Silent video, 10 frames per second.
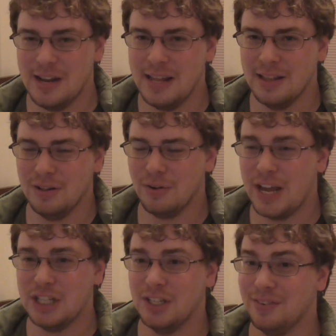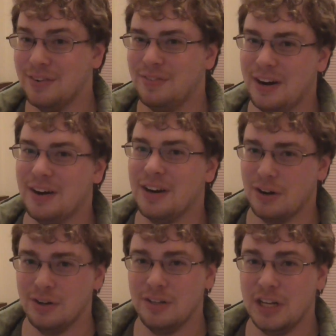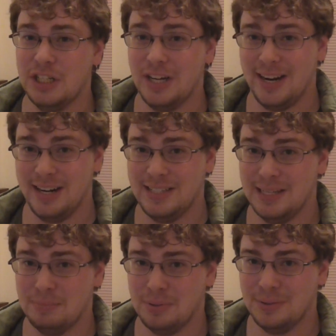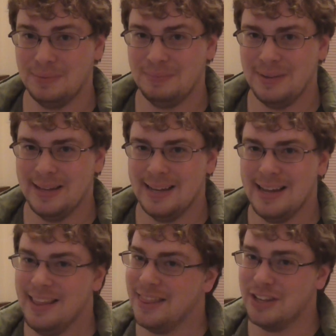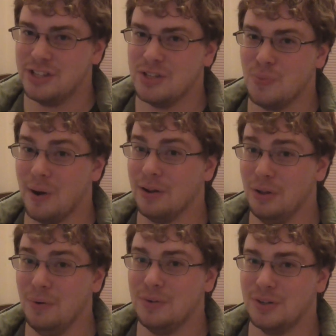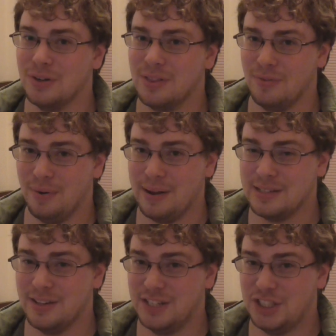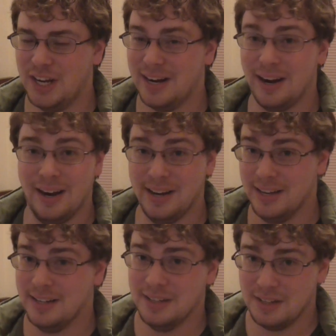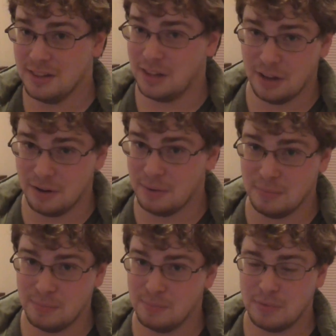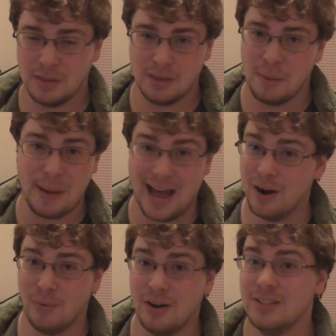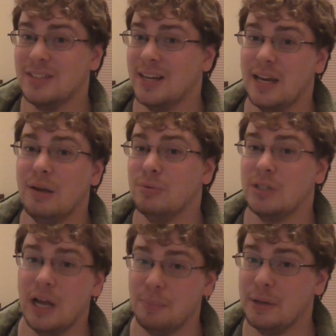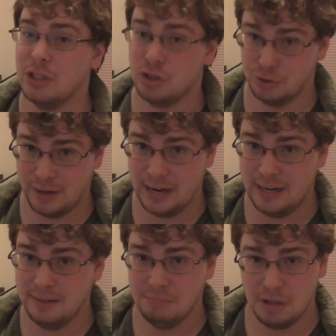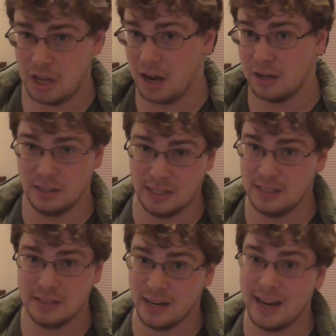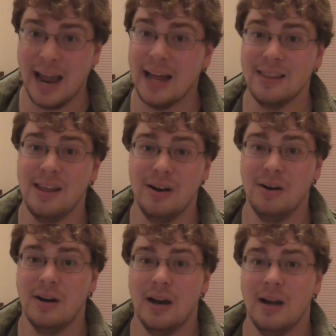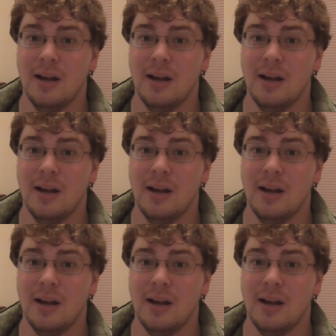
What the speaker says: in the location of a very early Jedi temple. This is where Luke took the rest of the Jedi, the Padawans that he was helping train, the younglings that he had there,